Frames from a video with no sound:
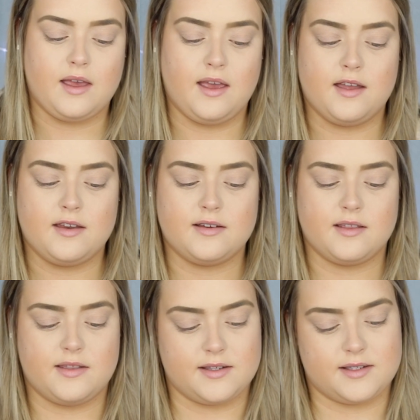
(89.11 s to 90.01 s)
And
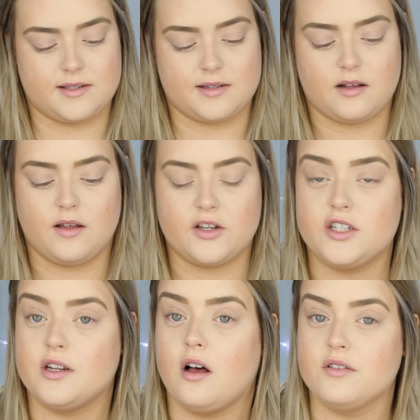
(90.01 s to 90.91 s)
this
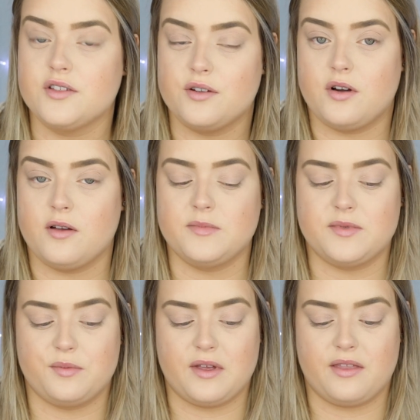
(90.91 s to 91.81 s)
collection also
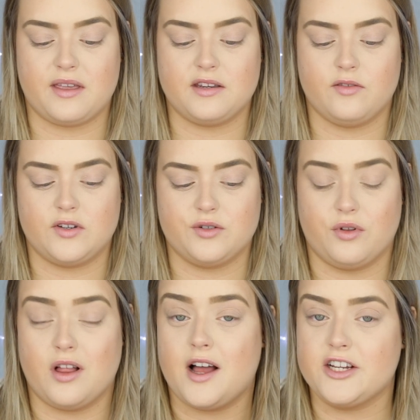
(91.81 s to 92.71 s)
comes with
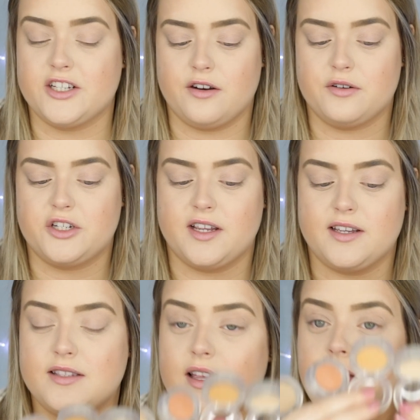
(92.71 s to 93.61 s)
individual eyeshadow
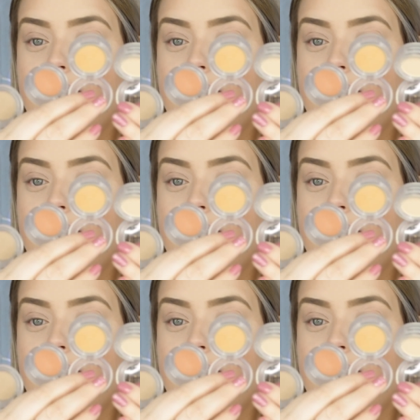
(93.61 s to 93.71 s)
shades.